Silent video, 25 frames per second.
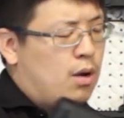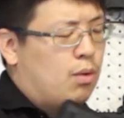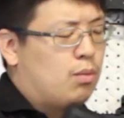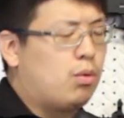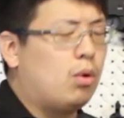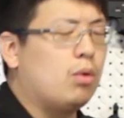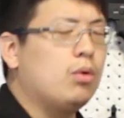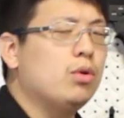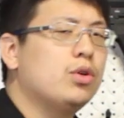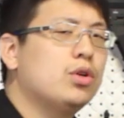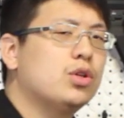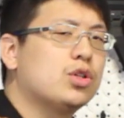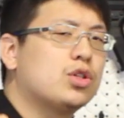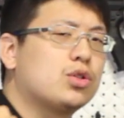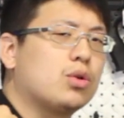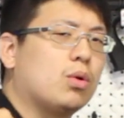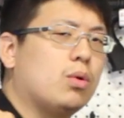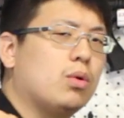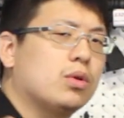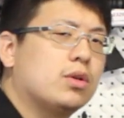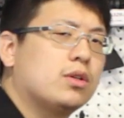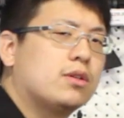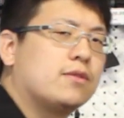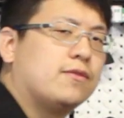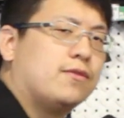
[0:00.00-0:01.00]
Roll your
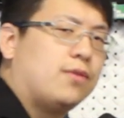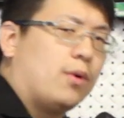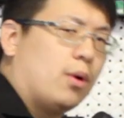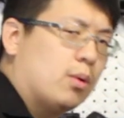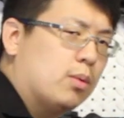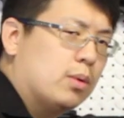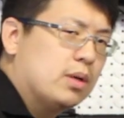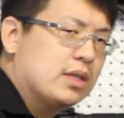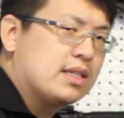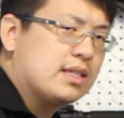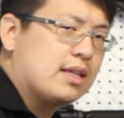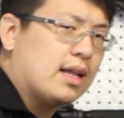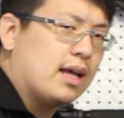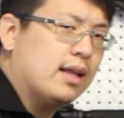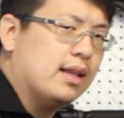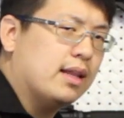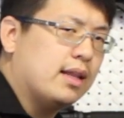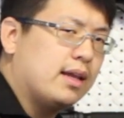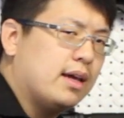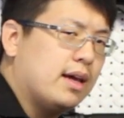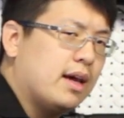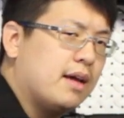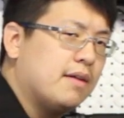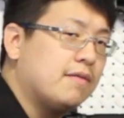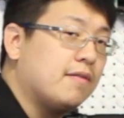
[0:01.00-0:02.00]
shoulders forward
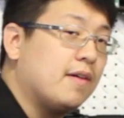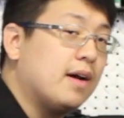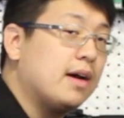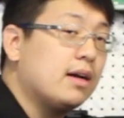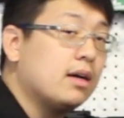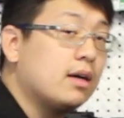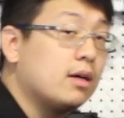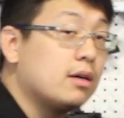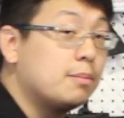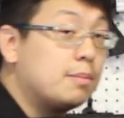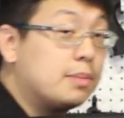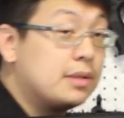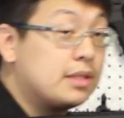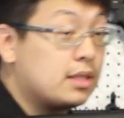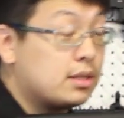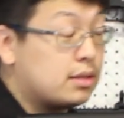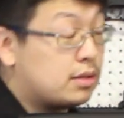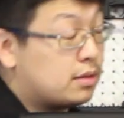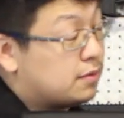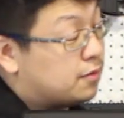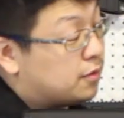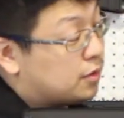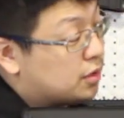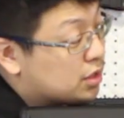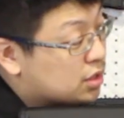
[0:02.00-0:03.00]
slightly and find a good
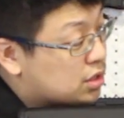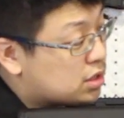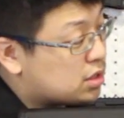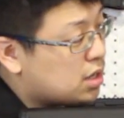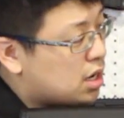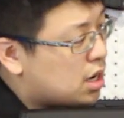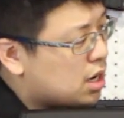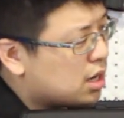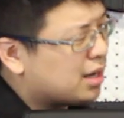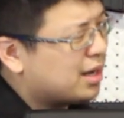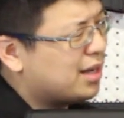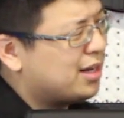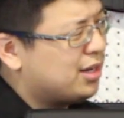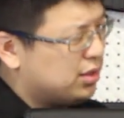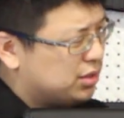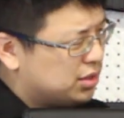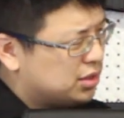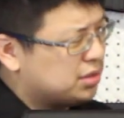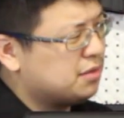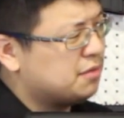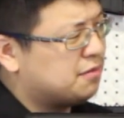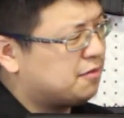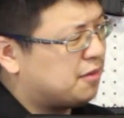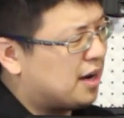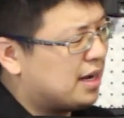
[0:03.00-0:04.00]
position for your stock and you
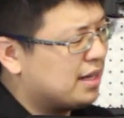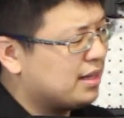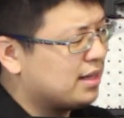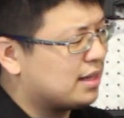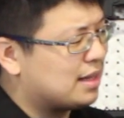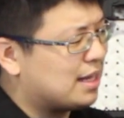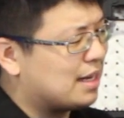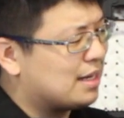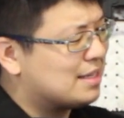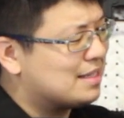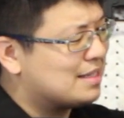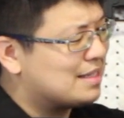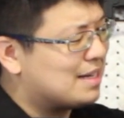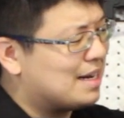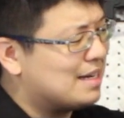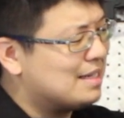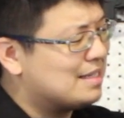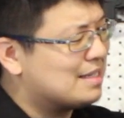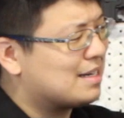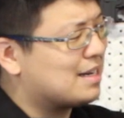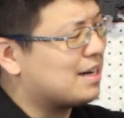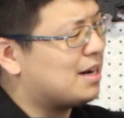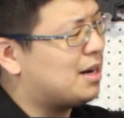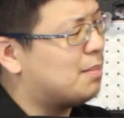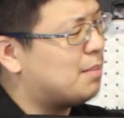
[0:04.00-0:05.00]
should find that the
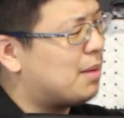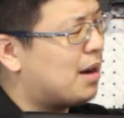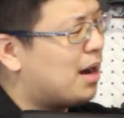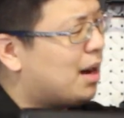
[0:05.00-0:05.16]
sights come